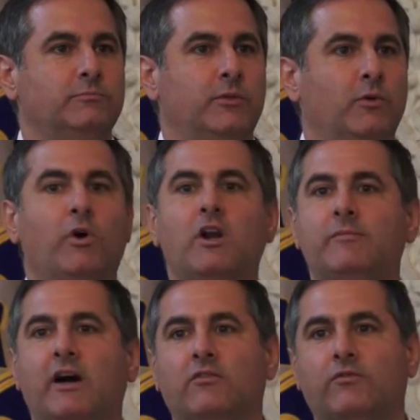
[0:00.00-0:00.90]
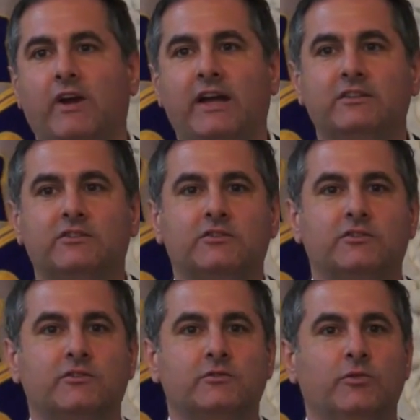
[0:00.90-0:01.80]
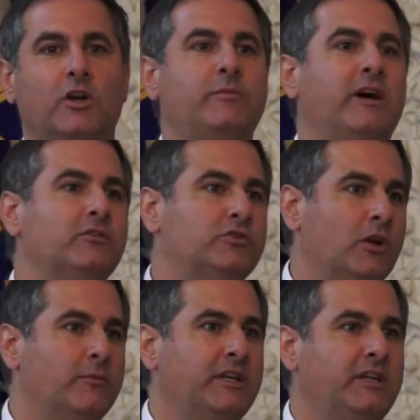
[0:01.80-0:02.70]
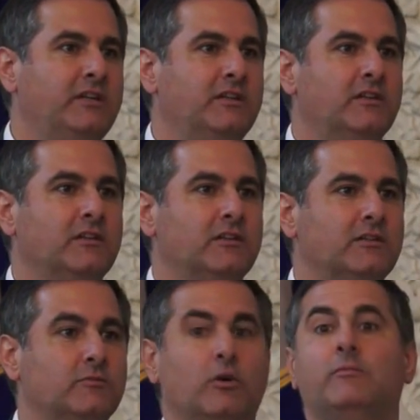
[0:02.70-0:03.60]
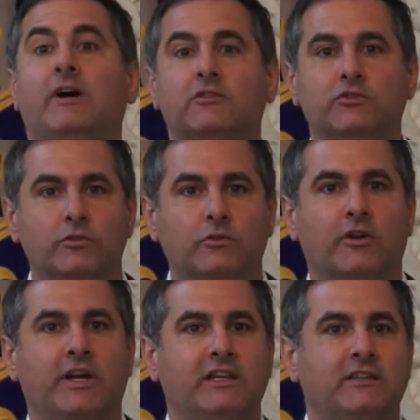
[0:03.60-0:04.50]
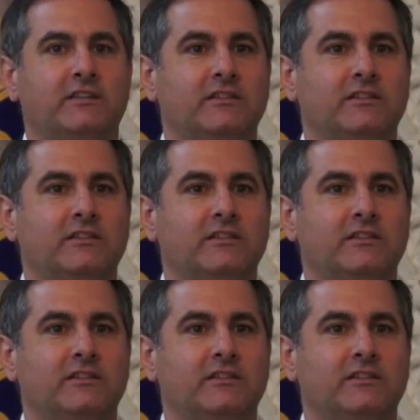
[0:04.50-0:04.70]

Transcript: but what about France? What about Germany? What about Ukraine?